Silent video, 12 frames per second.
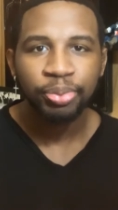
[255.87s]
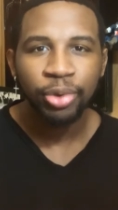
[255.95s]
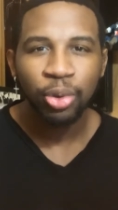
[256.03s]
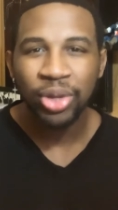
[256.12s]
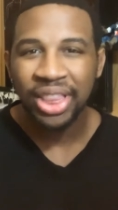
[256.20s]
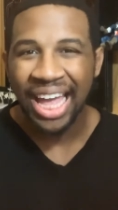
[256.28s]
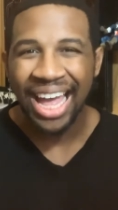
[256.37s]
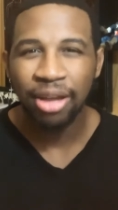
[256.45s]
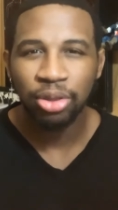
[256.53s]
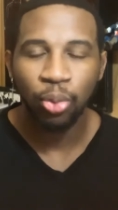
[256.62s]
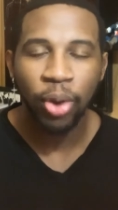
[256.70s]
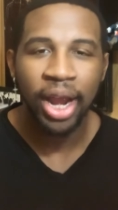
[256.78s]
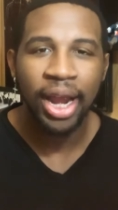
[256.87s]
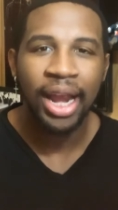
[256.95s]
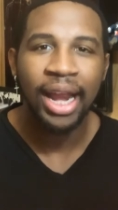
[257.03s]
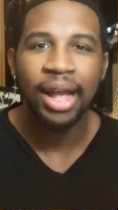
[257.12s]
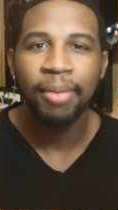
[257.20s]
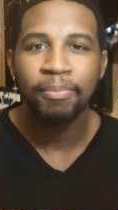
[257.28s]
with that out the
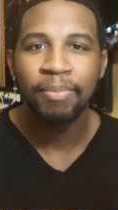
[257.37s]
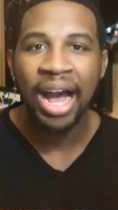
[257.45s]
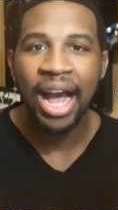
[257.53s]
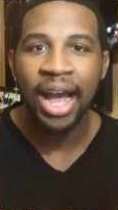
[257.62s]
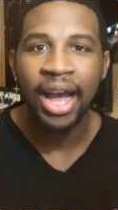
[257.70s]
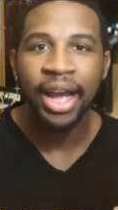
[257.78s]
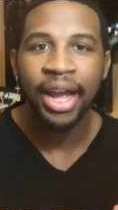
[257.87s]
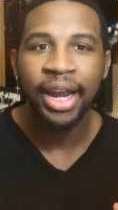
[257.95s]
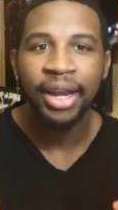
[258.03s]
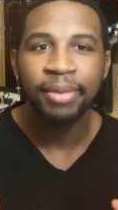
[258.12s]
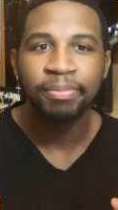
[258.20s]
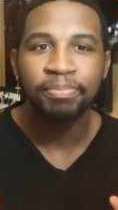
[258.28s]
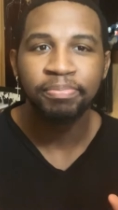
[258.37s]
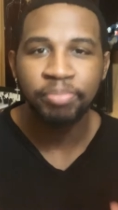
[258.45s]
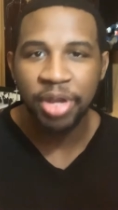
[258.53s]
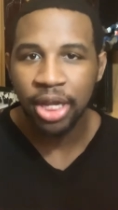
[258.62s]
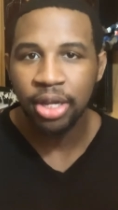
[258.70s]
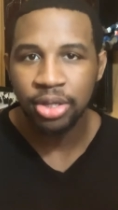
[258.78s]
way, my
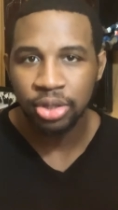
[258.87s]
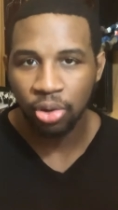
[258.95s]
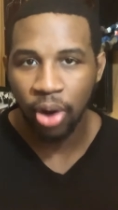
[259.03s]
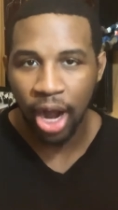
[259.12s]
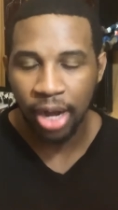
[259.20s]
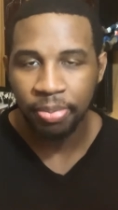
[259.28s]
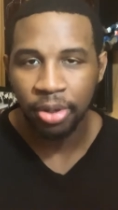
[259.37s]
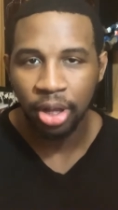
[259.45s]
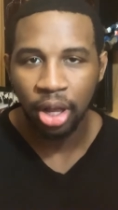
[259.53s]
biggest gripe